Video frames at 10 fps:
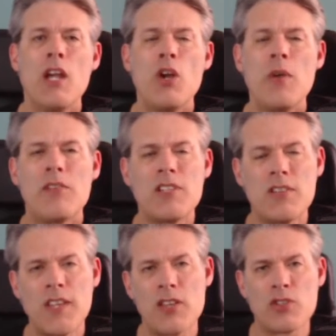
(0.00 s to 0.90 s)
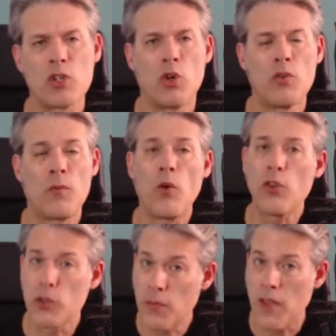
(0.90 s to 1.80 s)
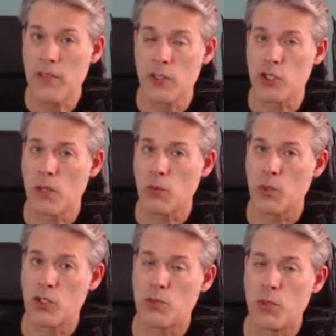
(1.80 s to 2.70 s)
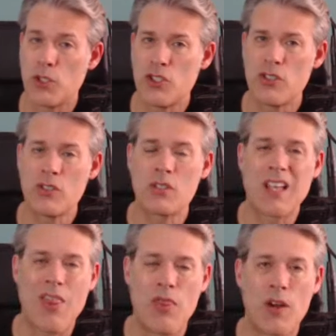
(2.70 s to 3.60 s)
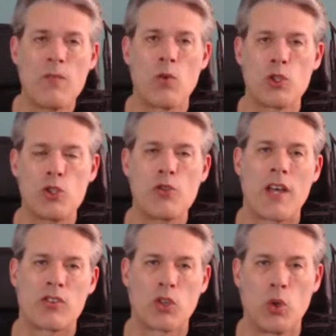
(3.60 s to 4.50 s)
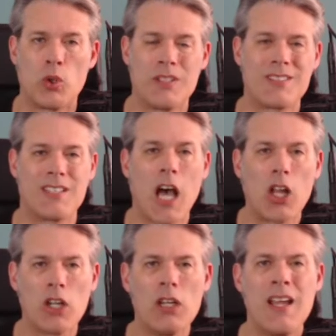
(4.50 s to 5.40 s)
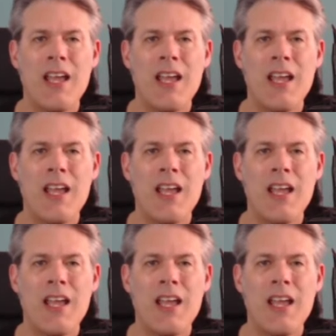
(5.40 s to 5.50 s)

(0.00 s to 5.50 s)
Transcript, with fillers: Here we have 10,000 gold for those 500 gems we just purchased, therefore 2,000 gold is a dollar.